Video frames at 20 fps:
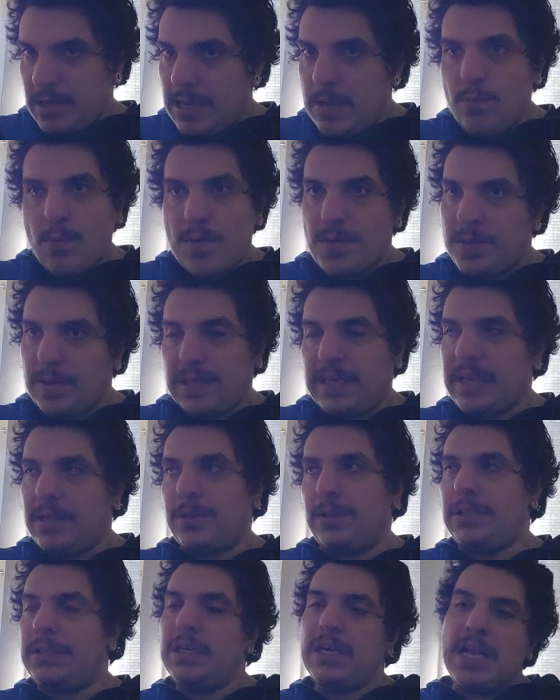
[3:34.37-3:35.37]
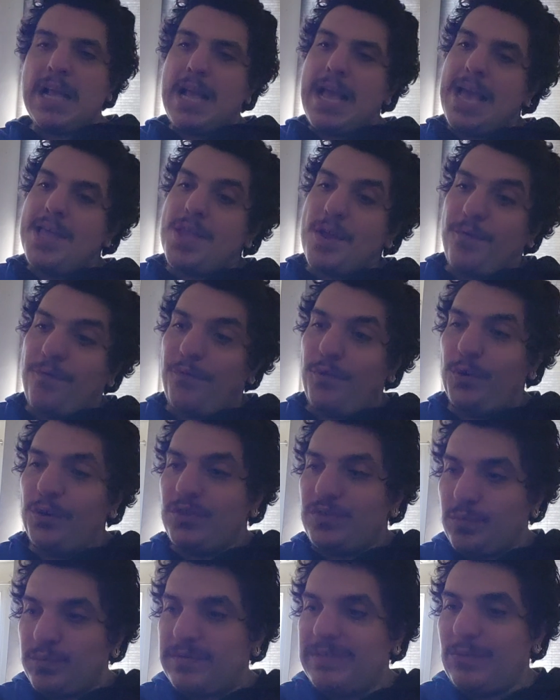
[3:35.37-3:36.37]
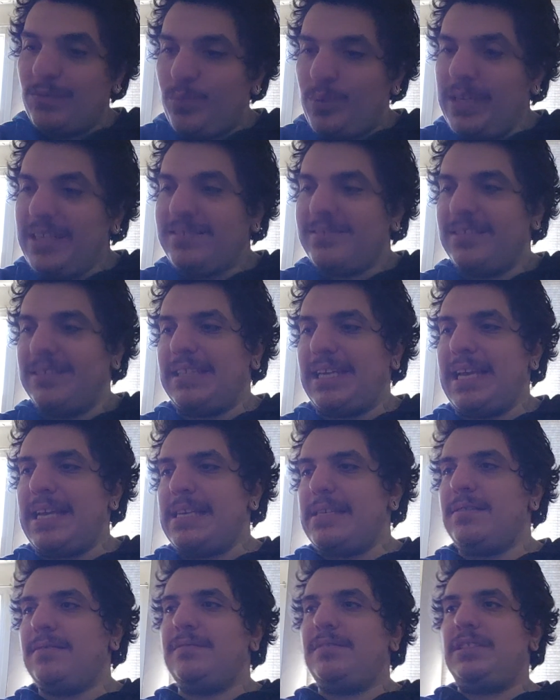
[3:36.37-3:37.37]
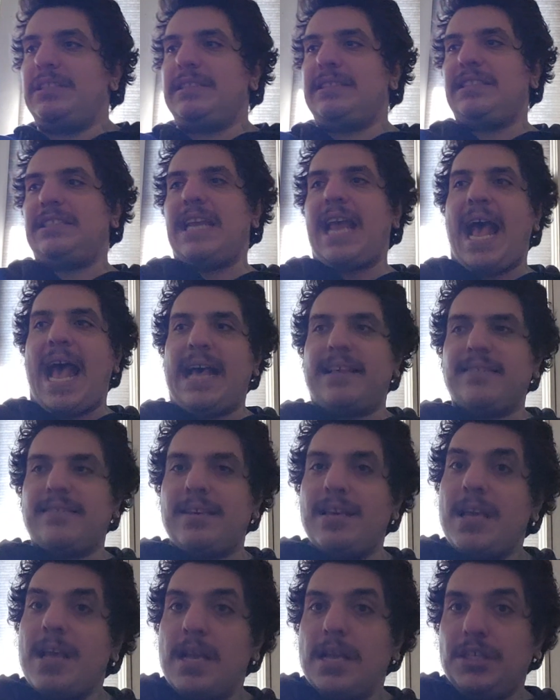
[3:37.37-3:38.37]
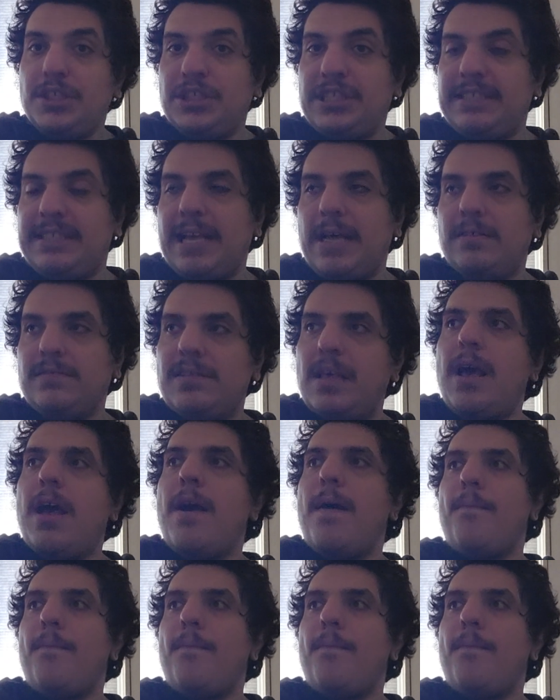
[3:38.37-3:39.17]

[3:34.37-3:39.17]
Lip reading: the killer. And the first reason is she tells